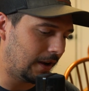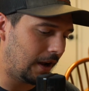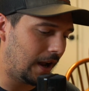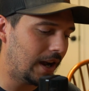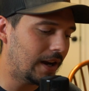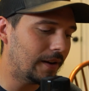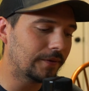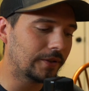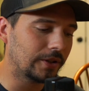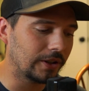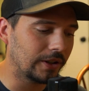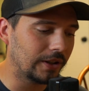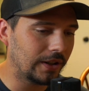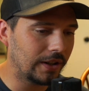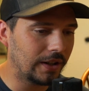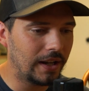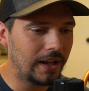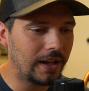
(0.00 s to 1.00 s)

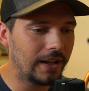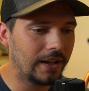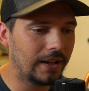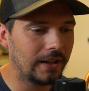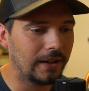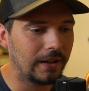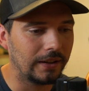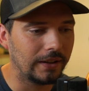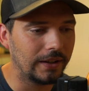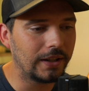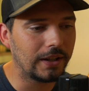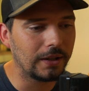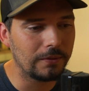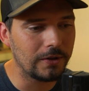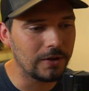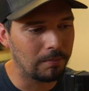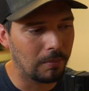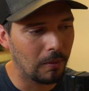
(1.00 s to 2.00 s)
After
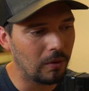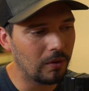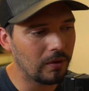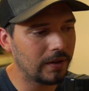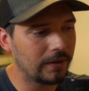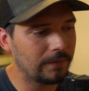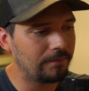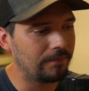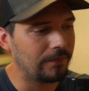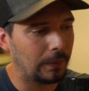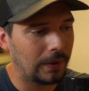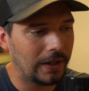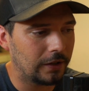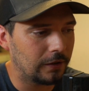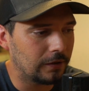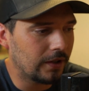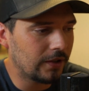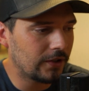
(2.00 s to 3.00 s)
Lincoln was born, we
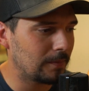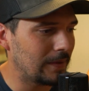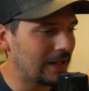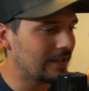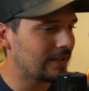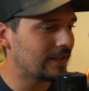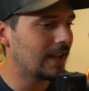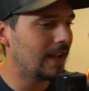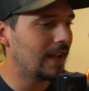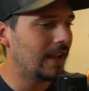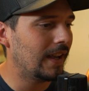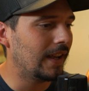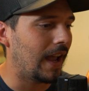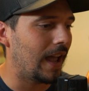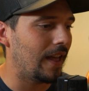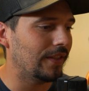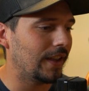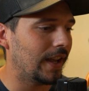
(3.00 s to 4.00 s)
had Christmas,
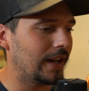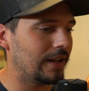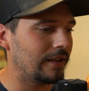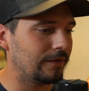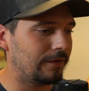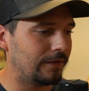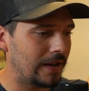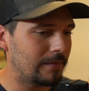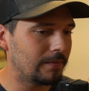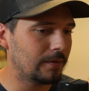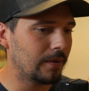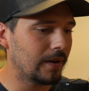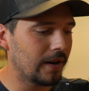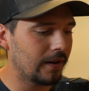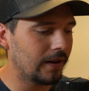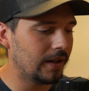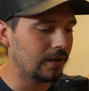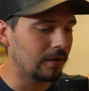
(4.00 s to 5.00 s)
and then in
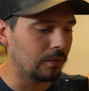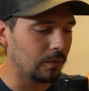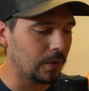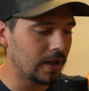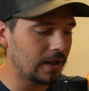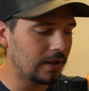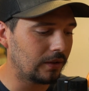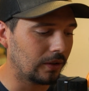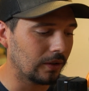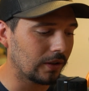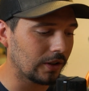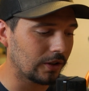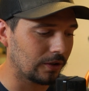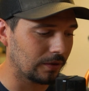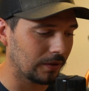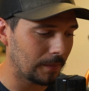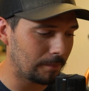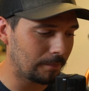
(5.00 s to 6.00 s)
February, we took a
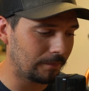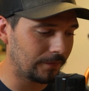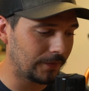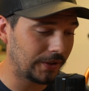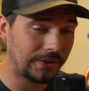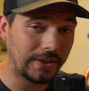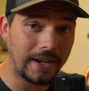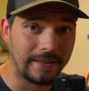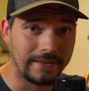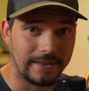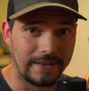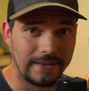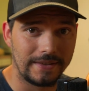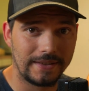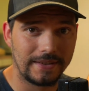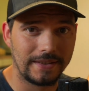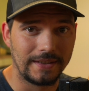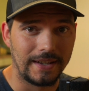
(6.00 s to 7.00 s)
trip to
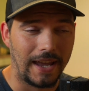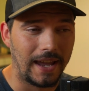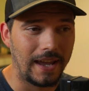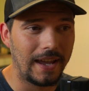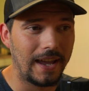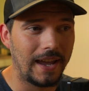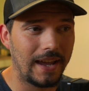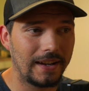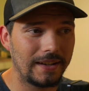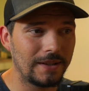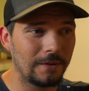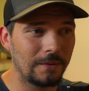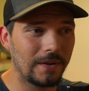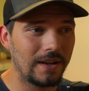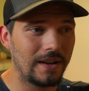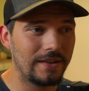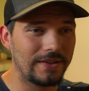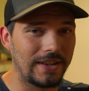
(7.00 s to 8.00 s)
Texas. And it
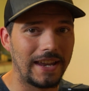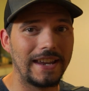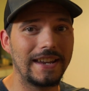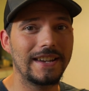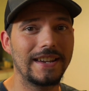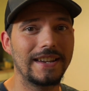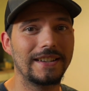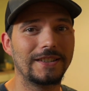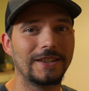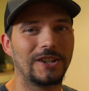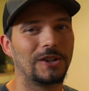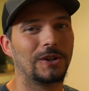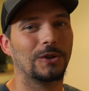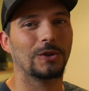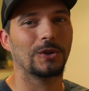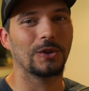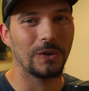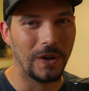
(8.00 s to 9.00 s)
was
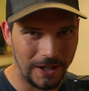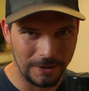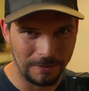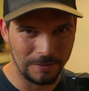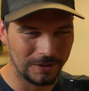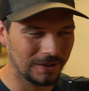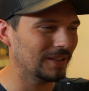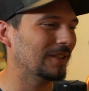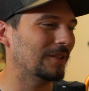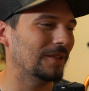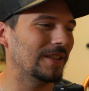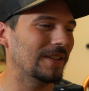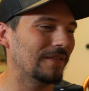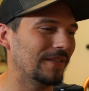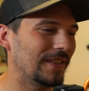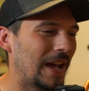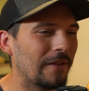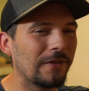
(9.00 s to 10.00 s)
incredible.
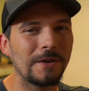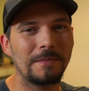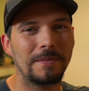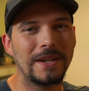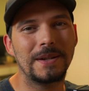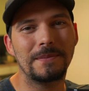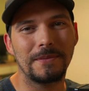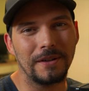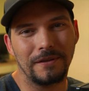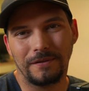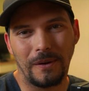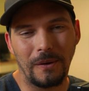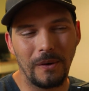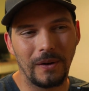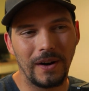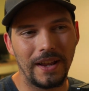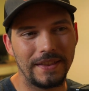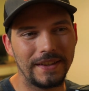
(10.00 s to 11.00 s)
We've never been
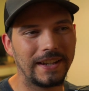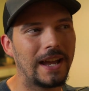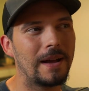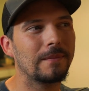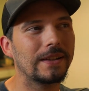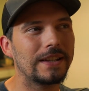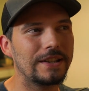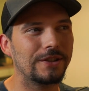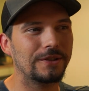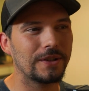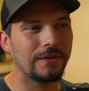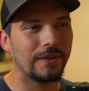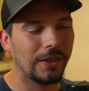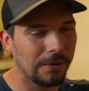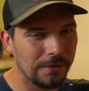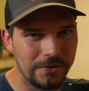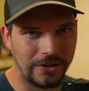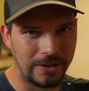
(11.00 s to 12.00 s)
before. I think Emily's
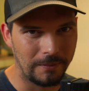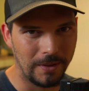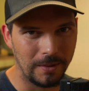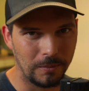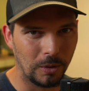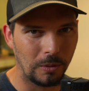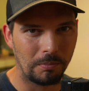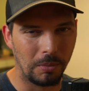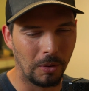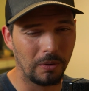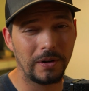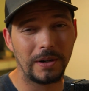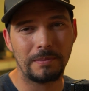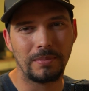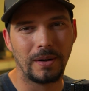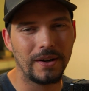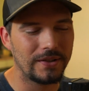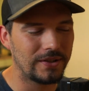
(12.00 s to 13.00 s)
driven through some of the more
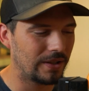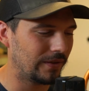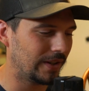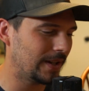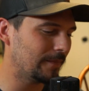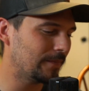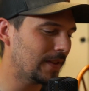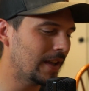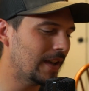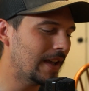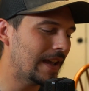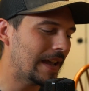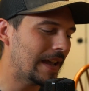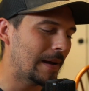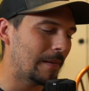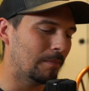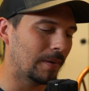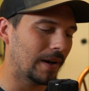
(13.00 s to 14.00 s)
boring parts of it.
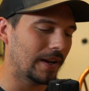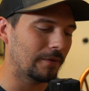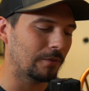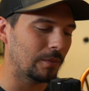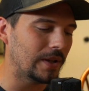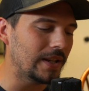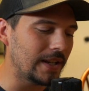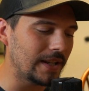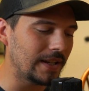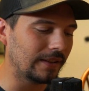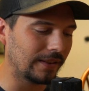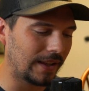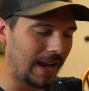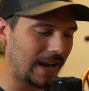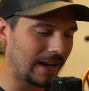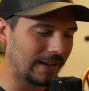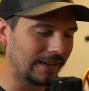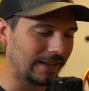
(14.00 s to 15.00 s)
But we
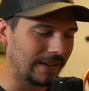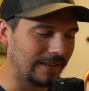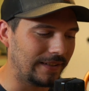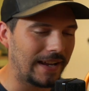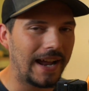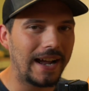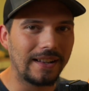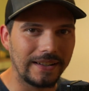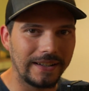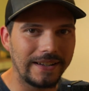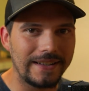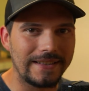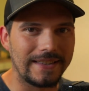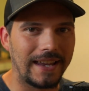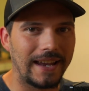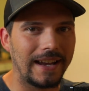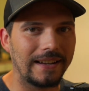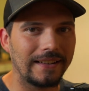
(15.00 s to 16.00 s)
landed in
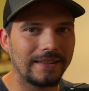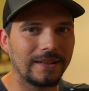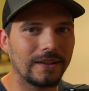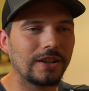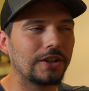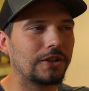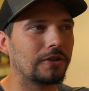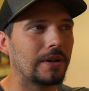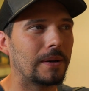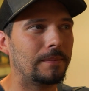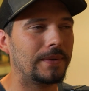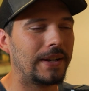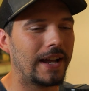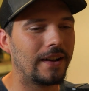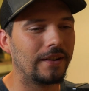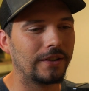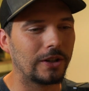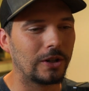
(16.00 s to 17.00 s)
Dallas and took a trip
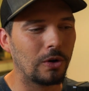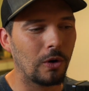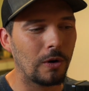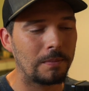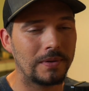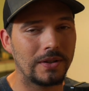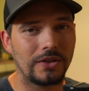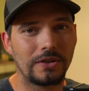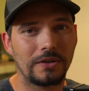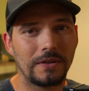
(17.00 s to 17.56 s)
down to Corpus